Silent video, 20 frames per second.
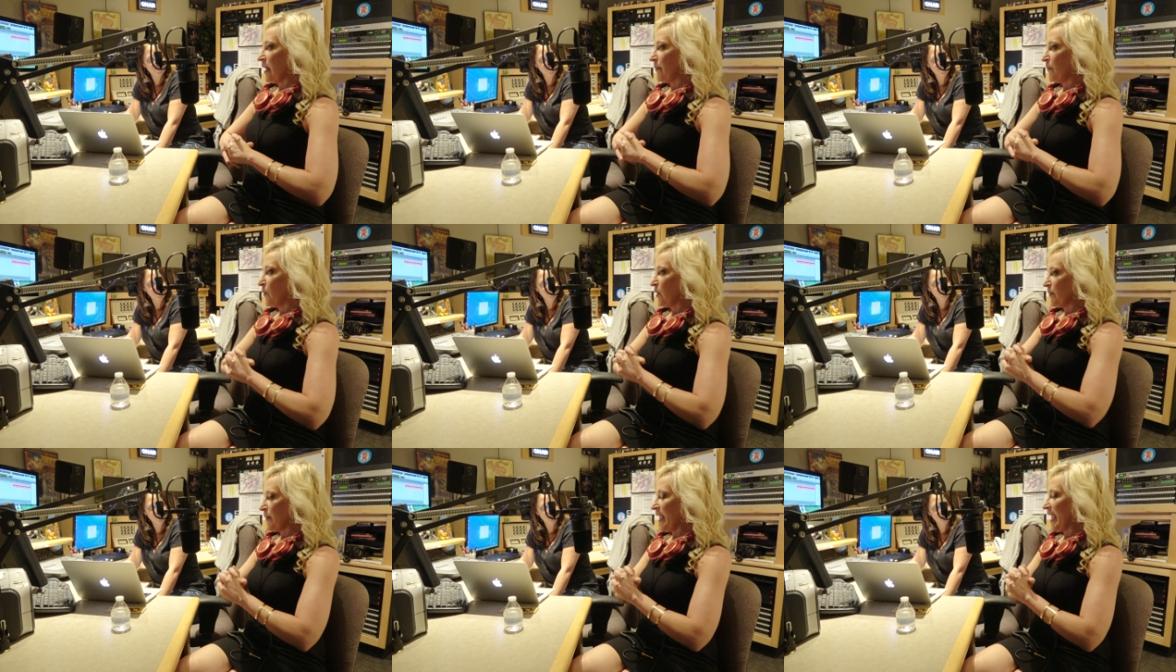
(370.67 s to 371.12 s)

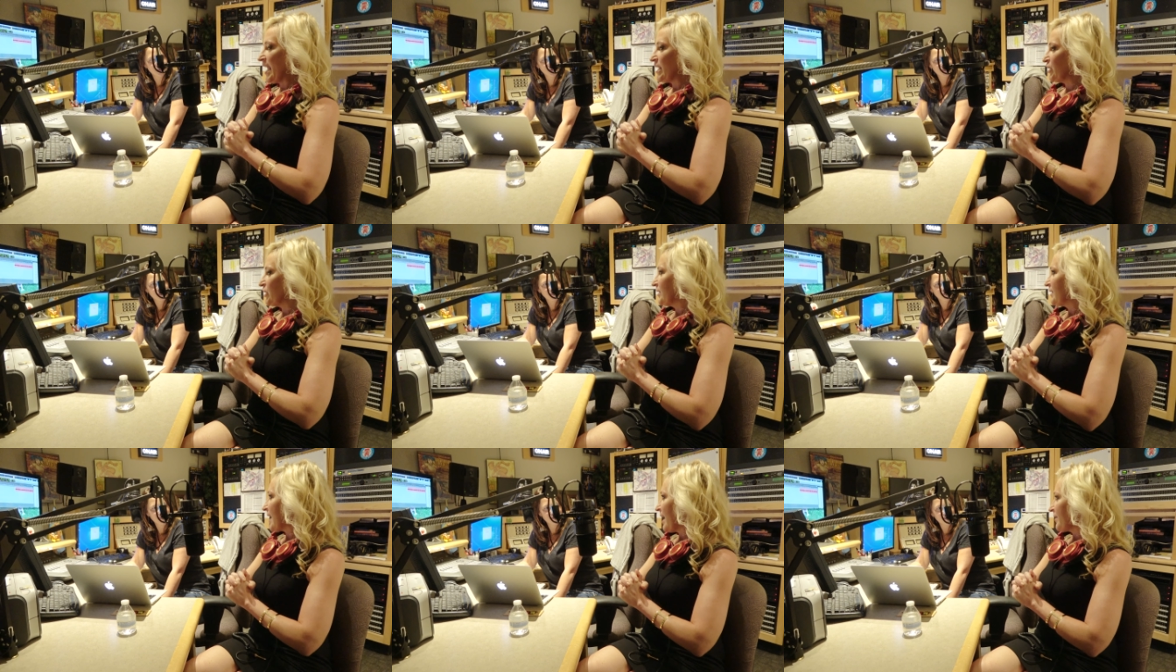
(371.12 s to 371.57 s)
Um, one of my
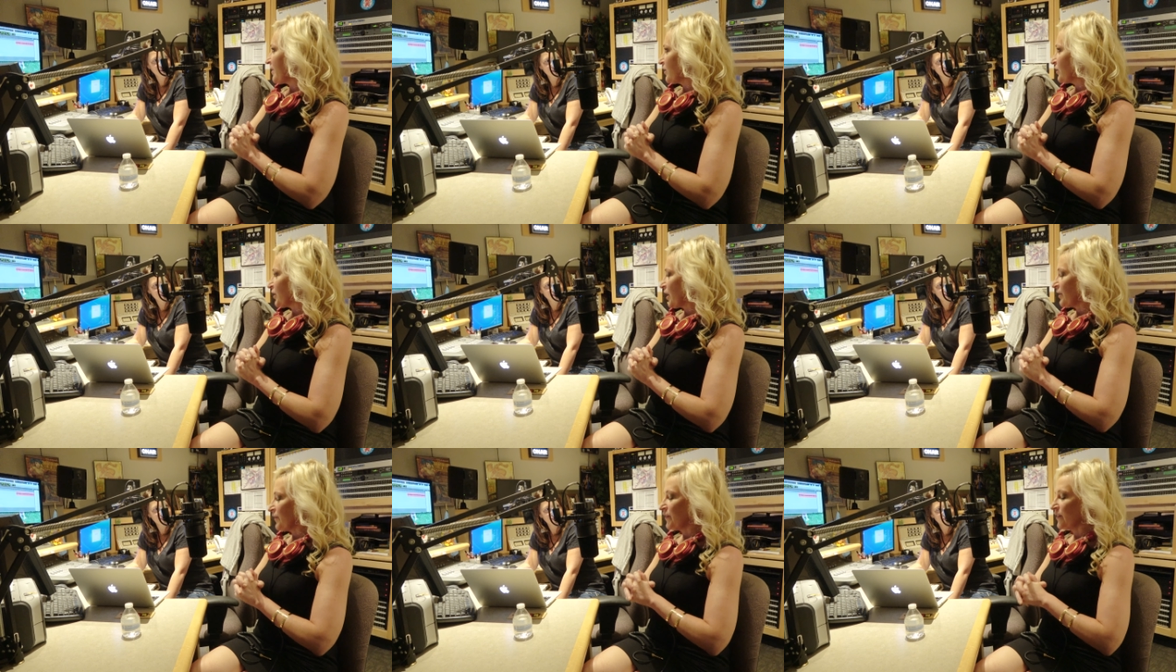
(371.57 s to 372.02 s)
agents down
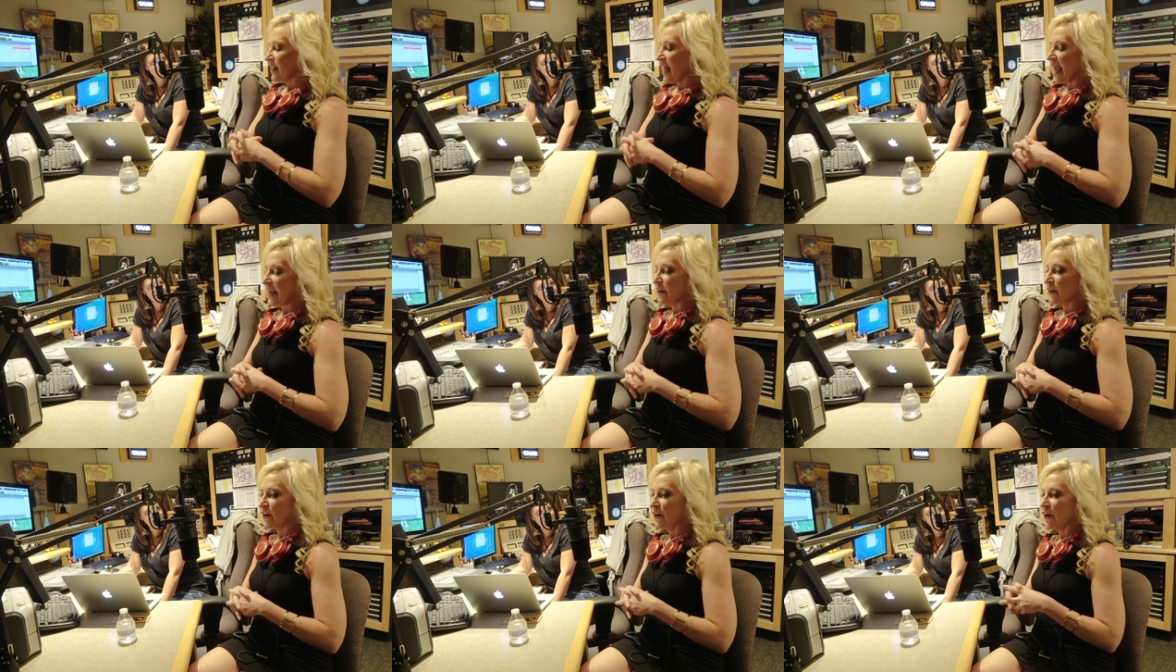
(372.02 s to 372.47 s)
there, Jennifer
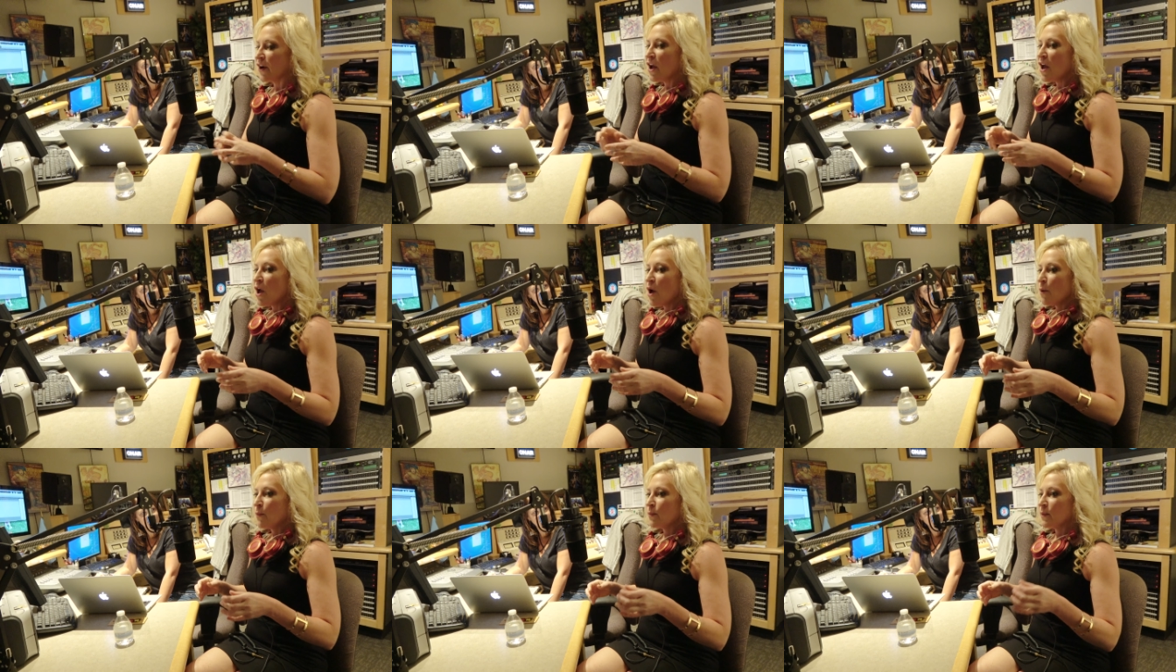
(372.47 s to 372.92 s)
Langer,
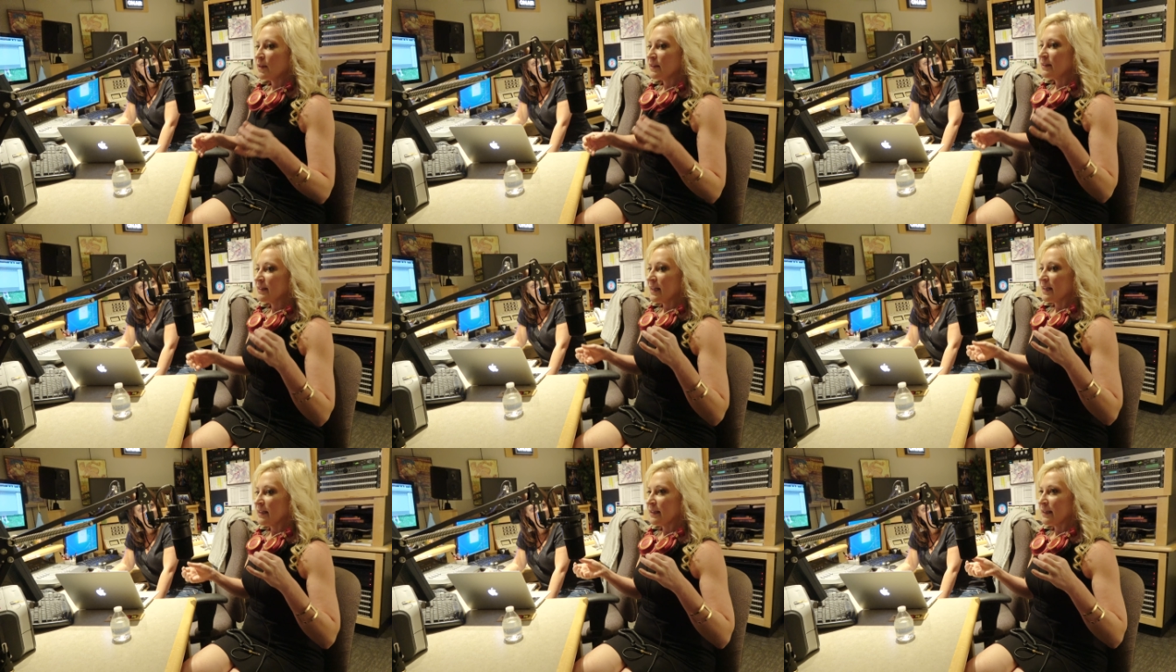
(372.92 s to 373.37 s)

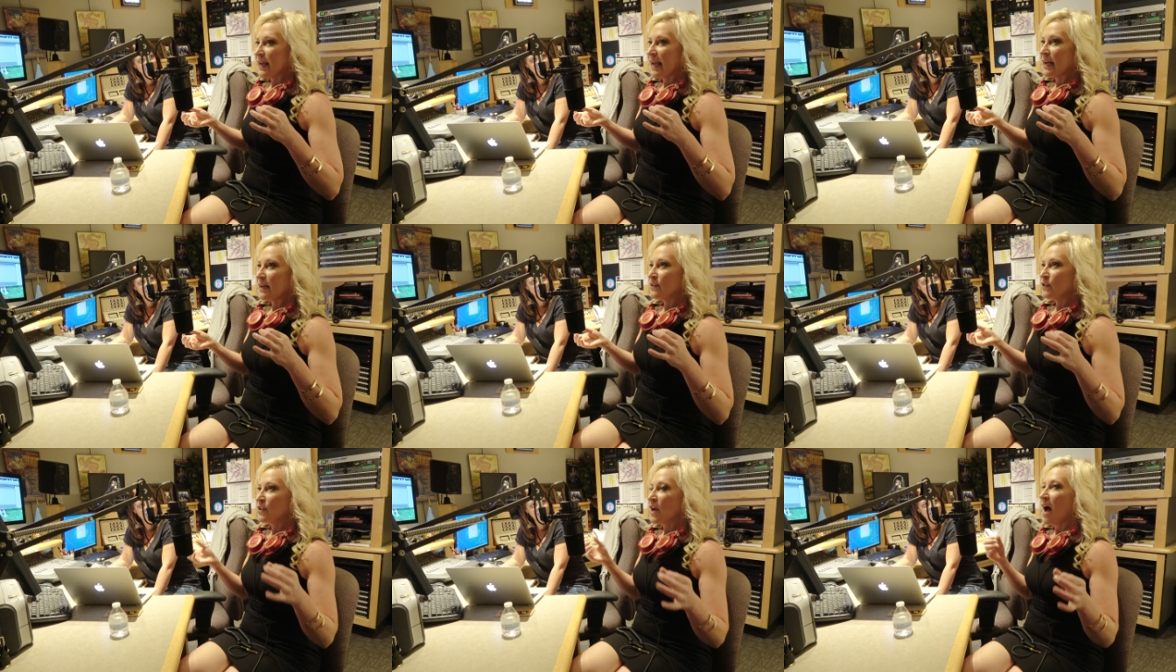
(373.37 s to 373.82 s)
was uh,
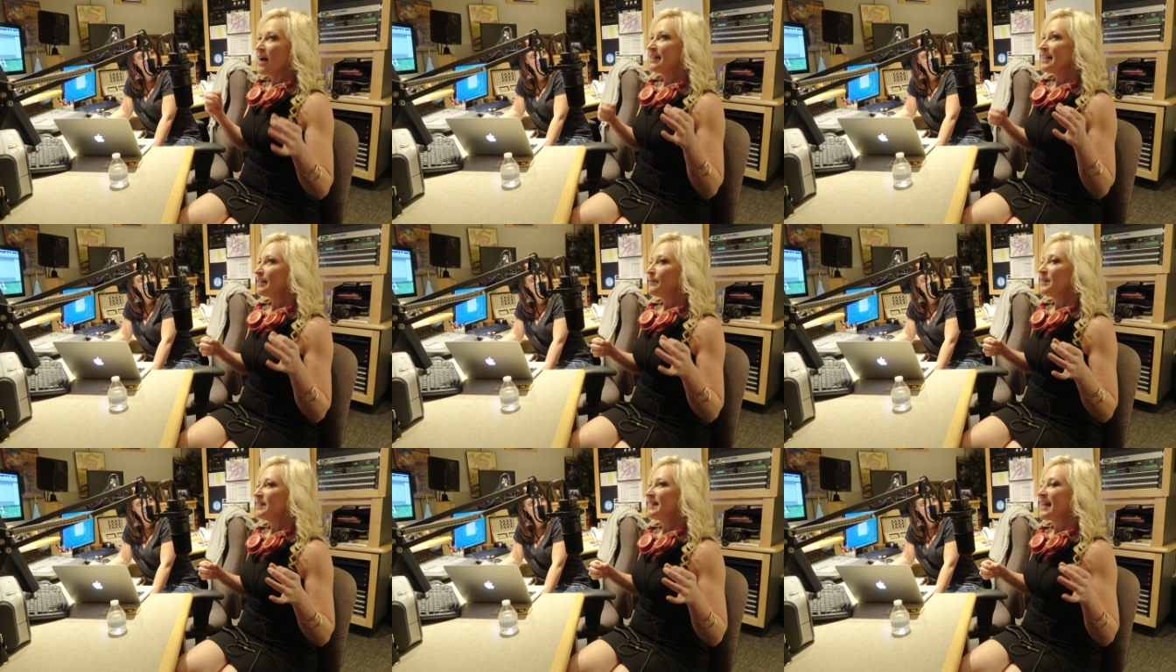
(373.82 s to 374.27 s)

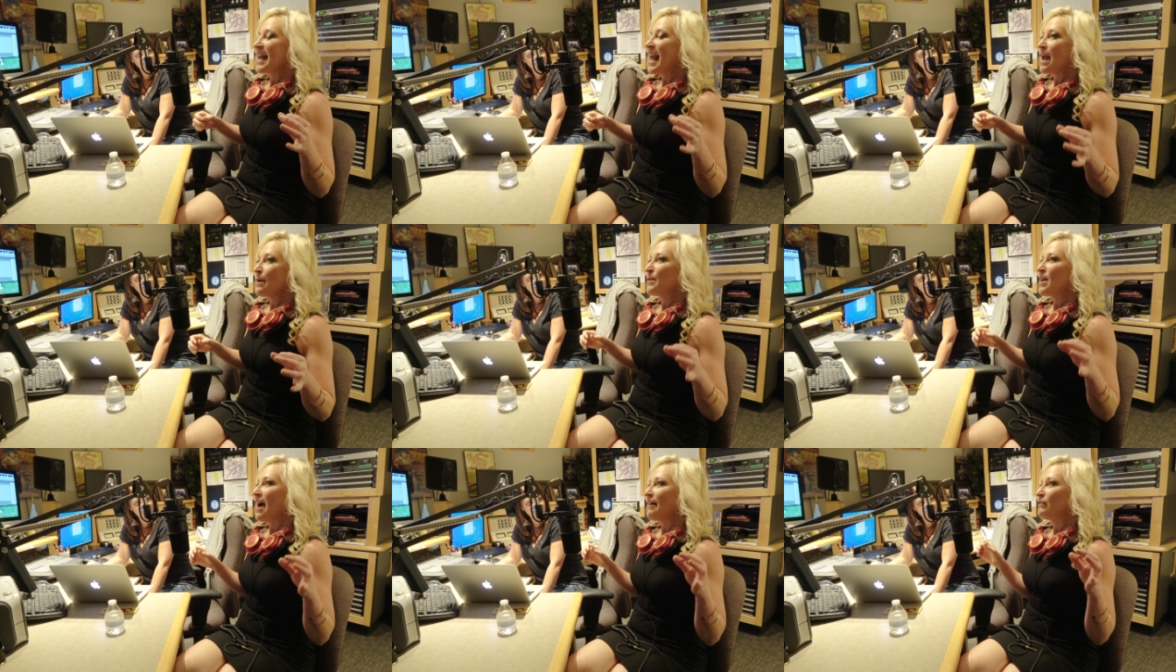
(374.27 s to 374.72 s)
contacted me and said,
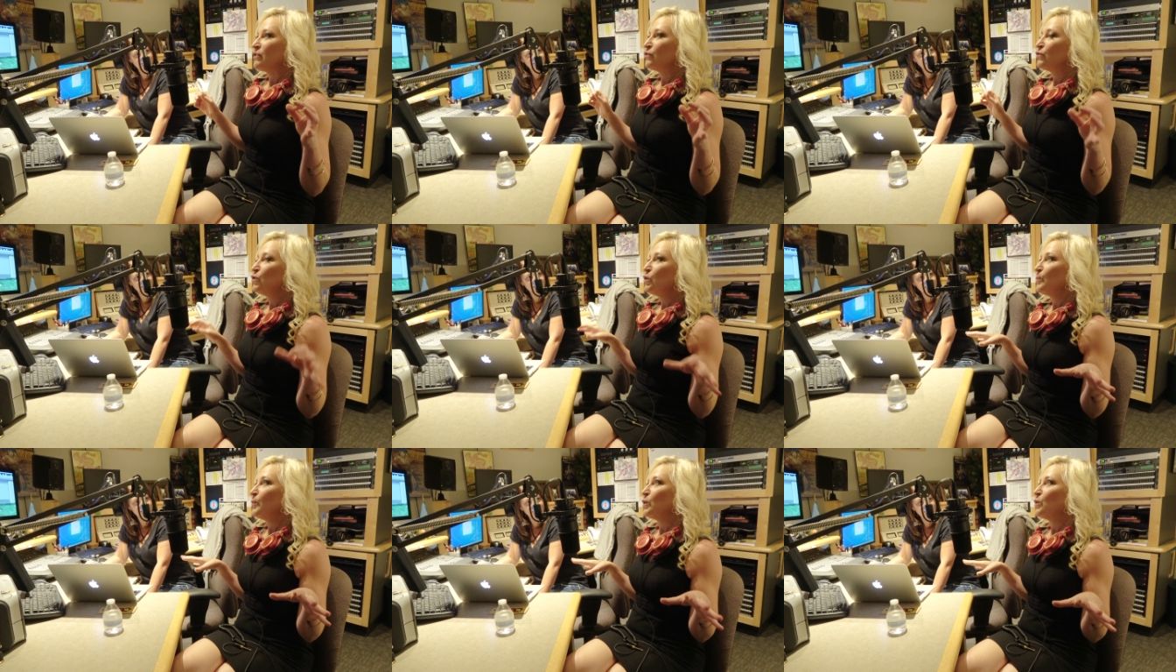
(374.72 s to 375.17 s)
"Hey, we have this
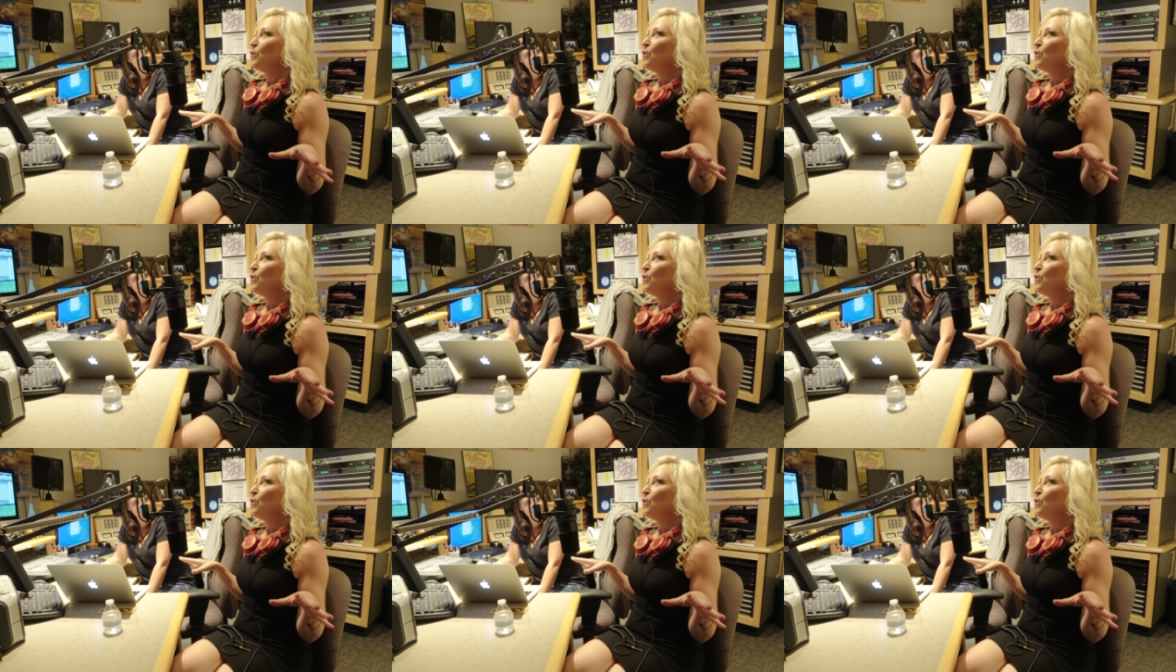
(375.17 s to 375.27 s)
super